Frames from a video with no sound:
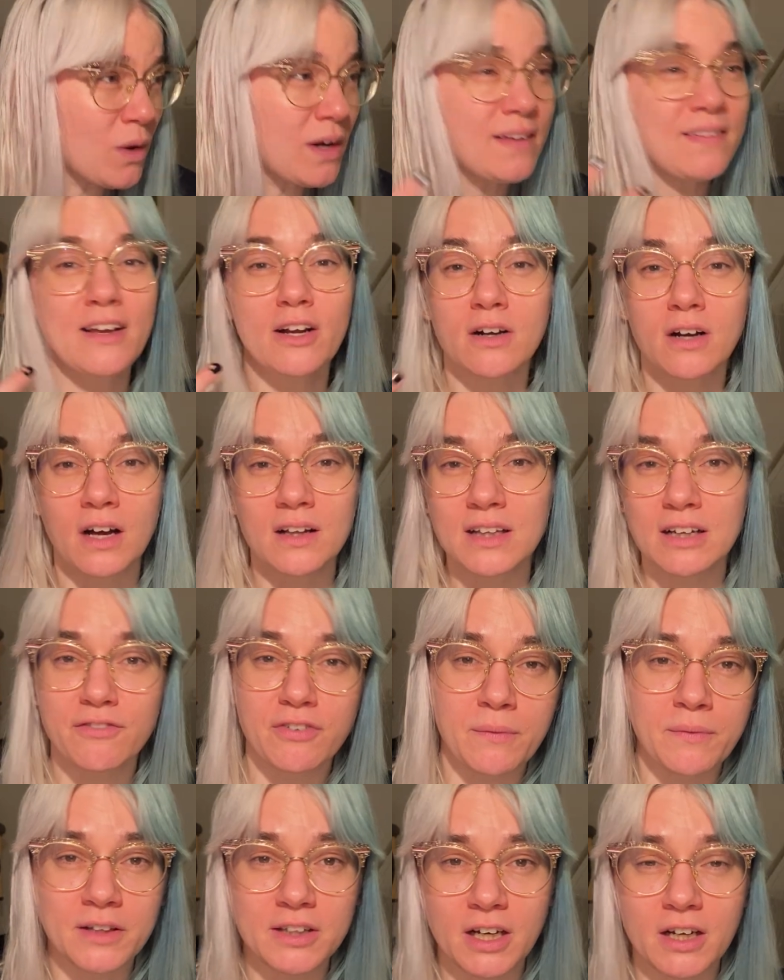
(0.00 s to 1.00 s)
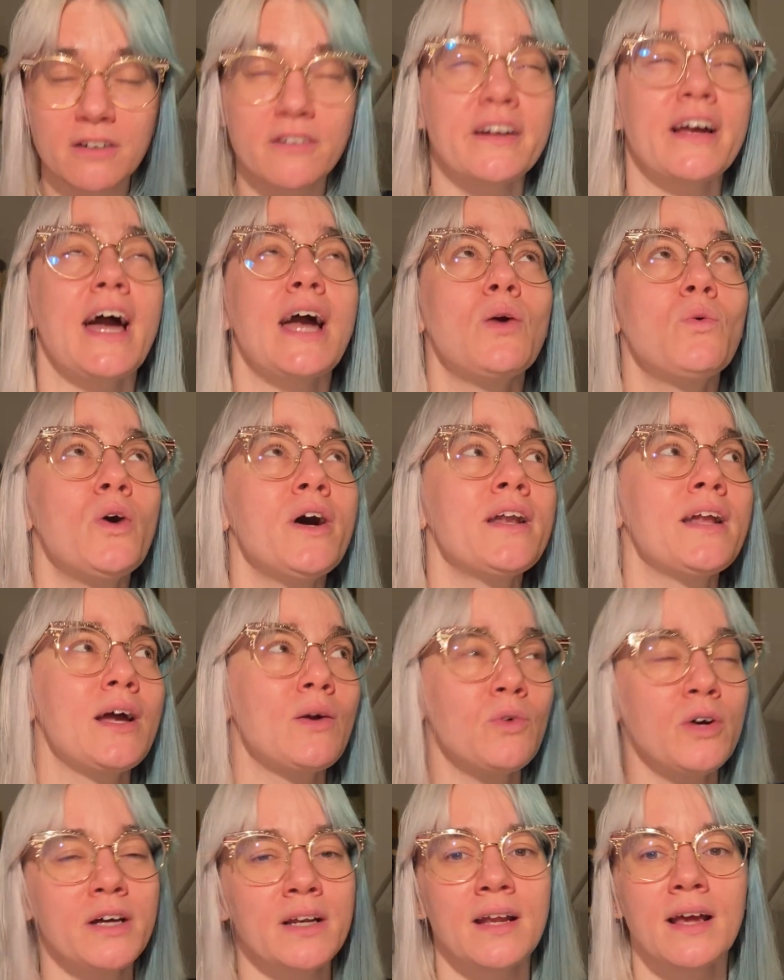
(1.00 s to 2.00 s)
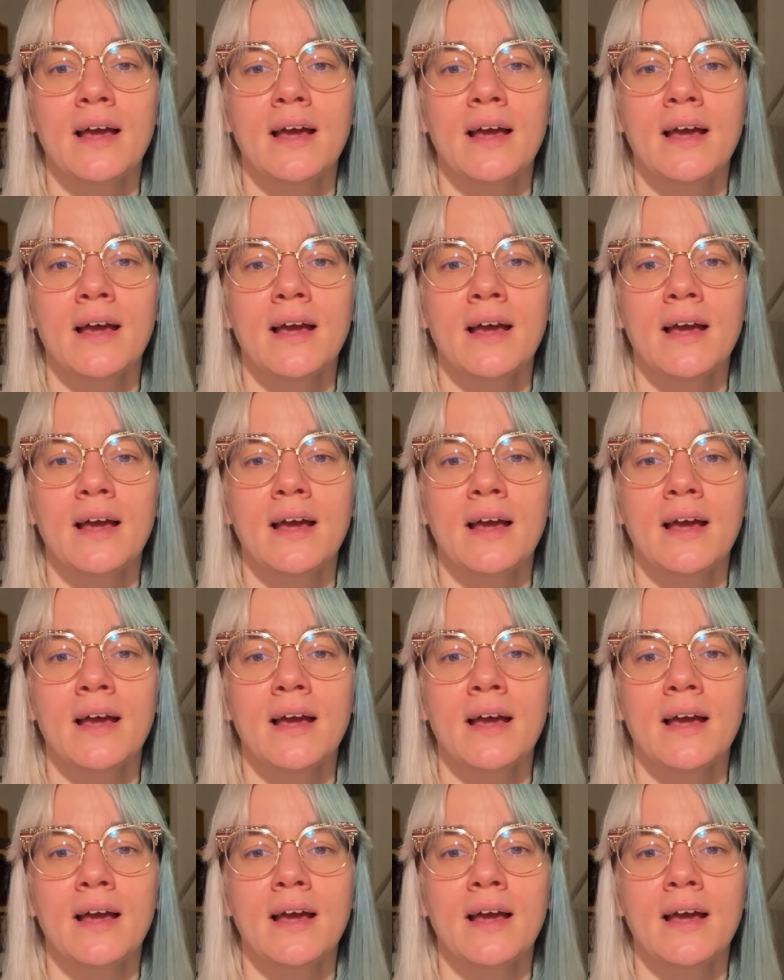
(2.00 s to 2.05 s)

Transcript: They're calling from the lottery. I won.